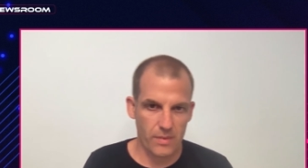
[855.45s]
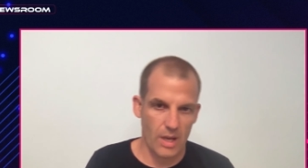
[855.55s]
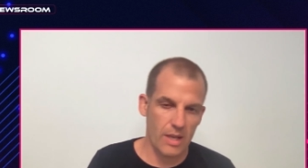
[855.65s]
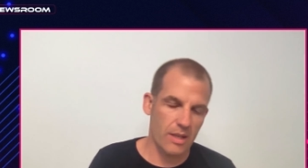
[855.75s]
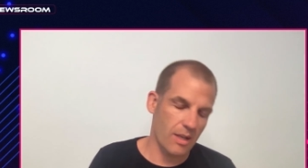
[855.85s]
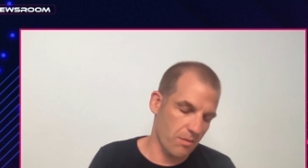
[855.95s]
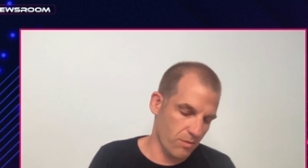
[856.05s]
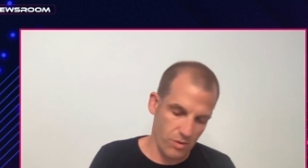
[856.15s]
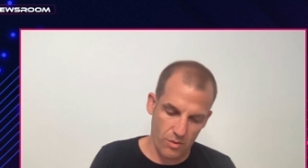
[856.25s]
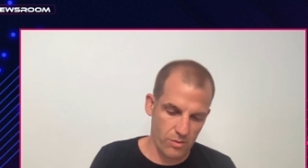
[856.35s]
And
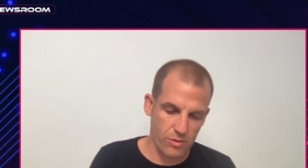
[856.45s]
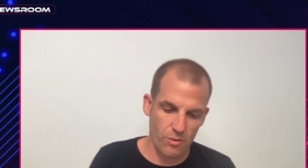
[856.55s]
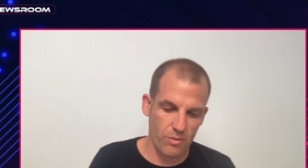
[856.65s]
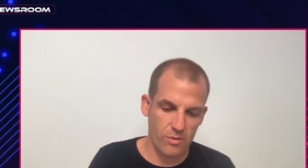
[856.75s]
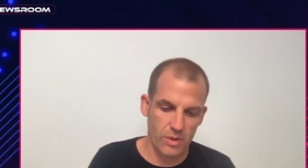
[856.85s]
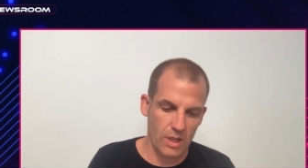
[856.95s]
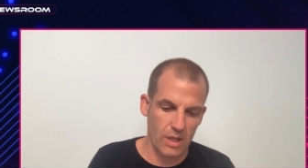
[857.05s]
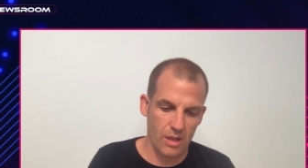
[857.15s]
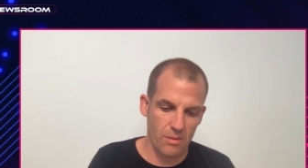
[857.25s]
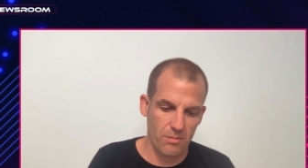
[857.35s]
uh, so, so
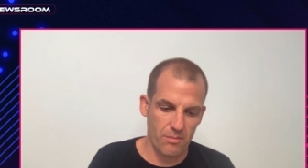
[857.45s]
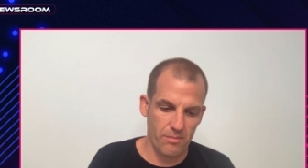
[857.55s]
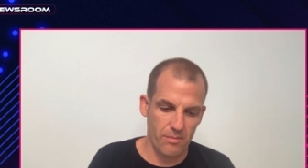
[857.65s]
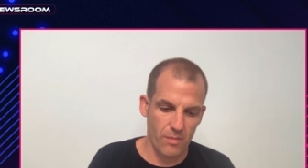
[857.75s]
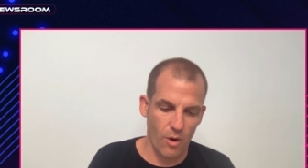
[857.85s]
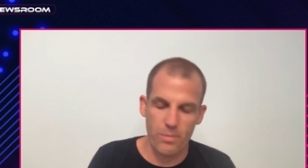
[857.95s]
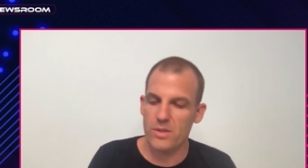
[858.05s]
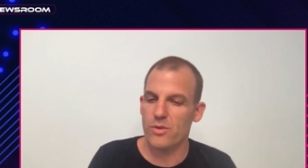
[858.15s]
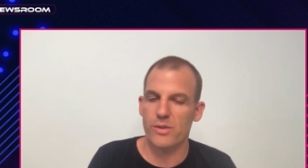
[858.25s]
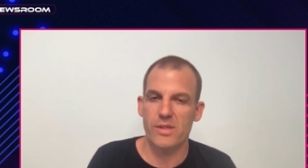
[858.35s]
um,
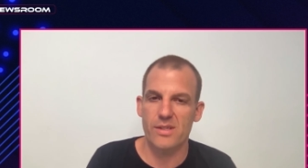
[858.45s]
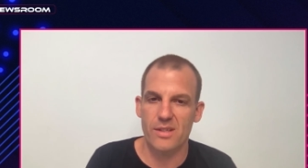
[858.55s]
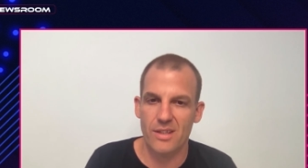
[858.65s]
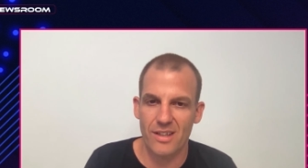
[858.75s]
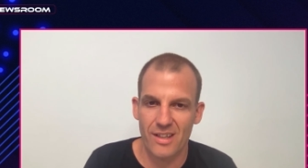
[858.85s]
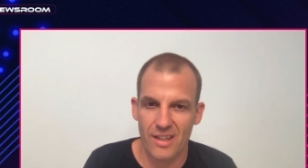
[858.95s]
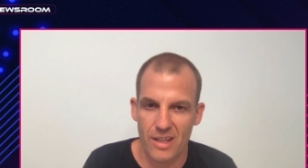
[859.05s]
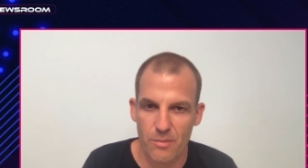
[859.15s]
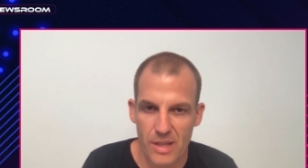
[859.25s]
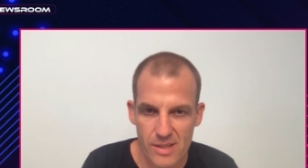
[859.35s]
open source is a,
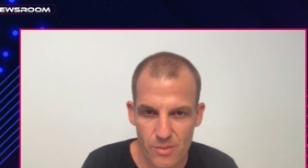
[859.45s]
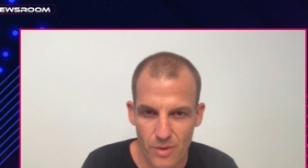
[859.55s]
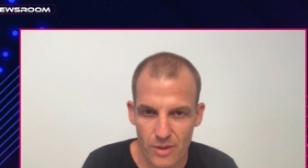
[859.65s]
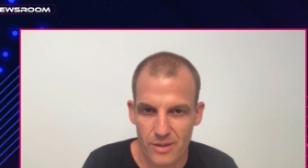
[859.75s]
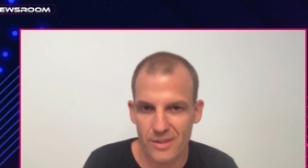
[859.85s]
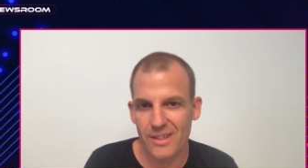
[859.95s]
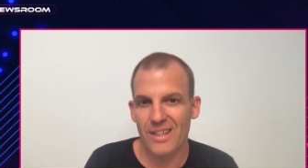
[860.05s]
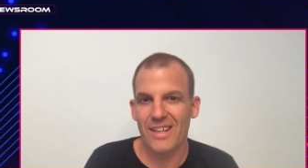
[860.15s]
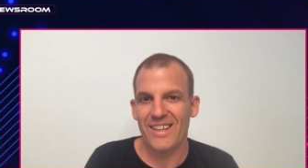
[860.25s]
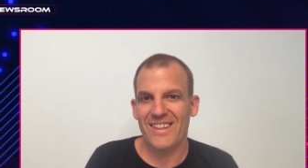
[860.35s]
an amazing world.
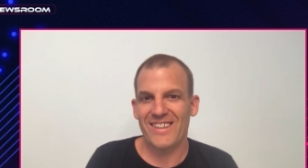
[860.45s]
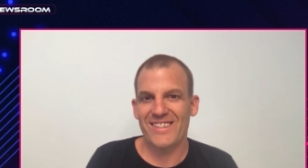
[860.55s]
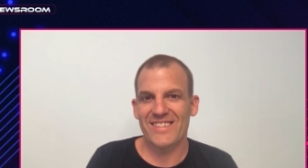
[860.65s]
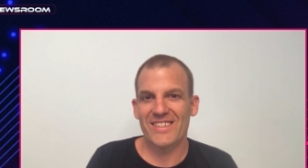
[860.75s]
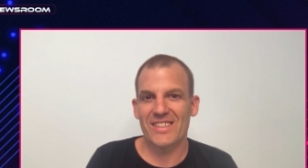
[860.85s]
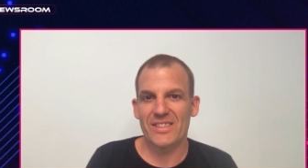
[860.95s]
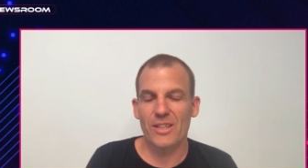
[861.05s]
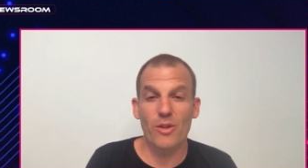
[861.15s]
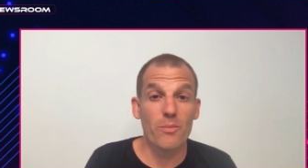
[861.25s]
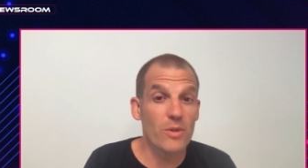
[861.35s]
Uh,
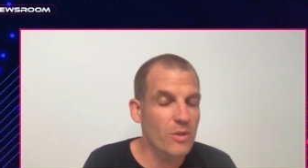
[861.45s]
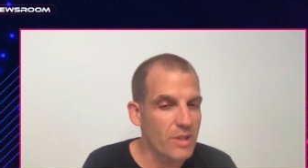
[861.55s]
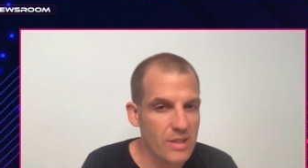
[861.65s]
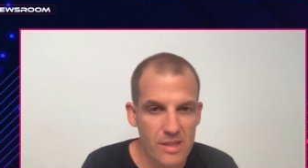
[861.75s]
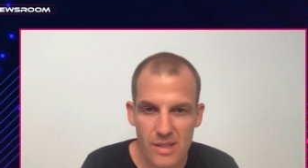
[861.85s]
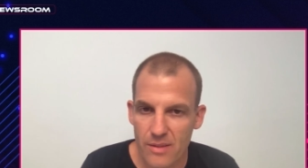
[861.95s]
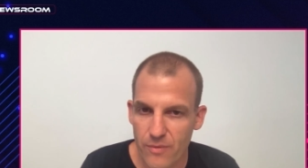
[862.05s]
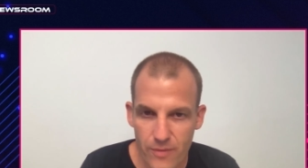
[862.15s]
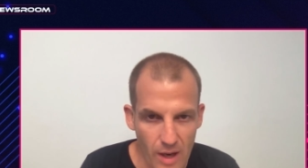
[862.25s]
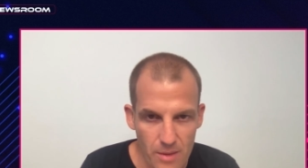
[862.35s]
the communities are
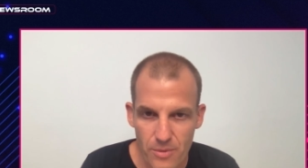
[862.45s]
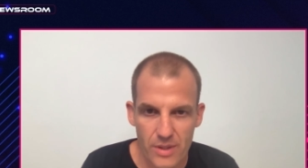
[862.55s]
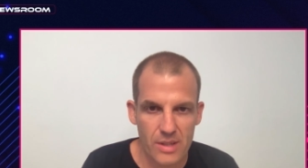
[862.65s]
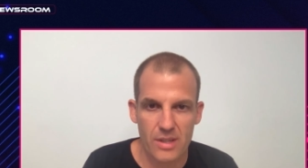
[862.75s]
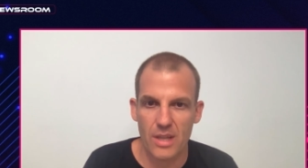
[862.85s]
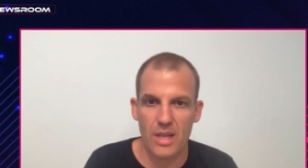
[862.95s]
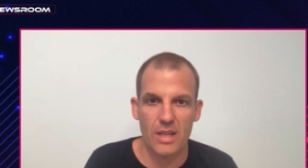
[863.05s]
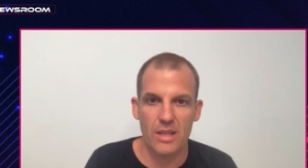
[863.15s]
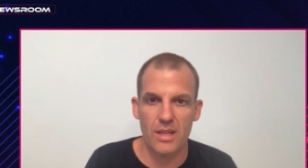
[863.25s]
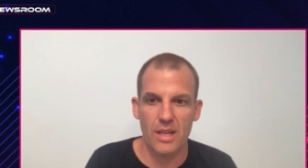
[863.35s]
vibrant
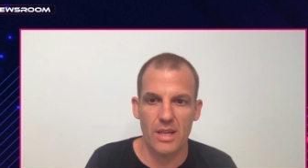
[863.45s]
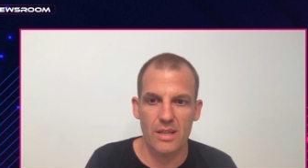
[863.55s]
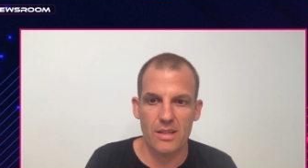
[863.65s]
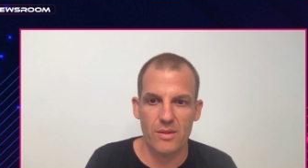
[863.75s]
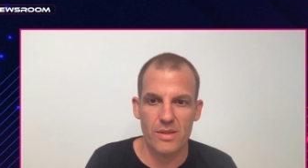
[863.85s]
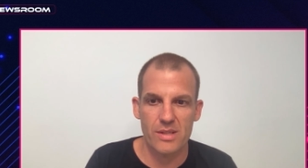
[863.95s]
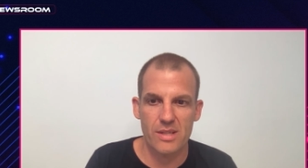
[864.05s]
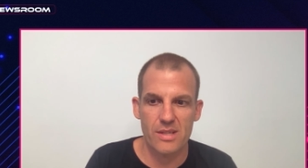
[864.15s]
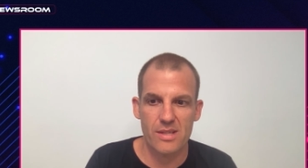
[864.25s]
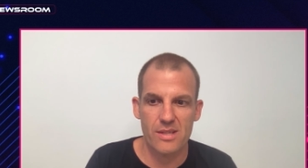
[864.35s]
and, and there is
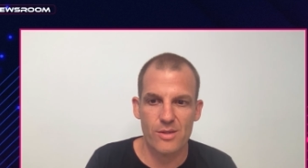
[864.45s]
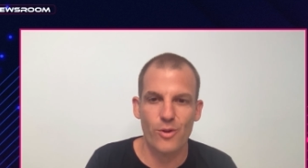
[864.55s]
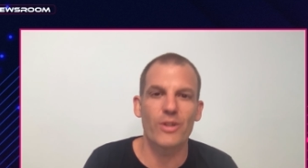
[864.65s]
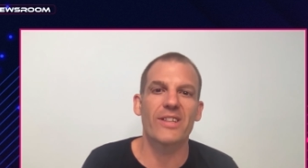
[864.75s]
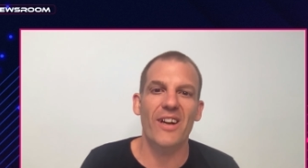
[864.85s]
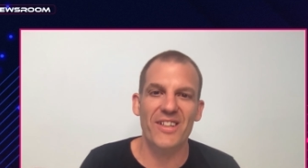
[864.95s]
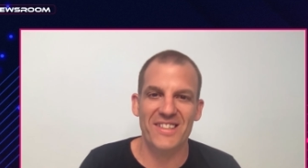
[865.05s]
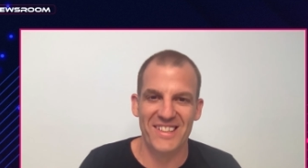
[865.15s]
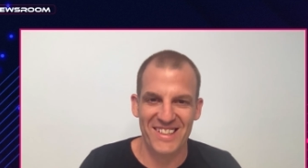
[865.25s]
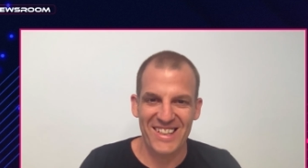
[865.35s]
this solidarity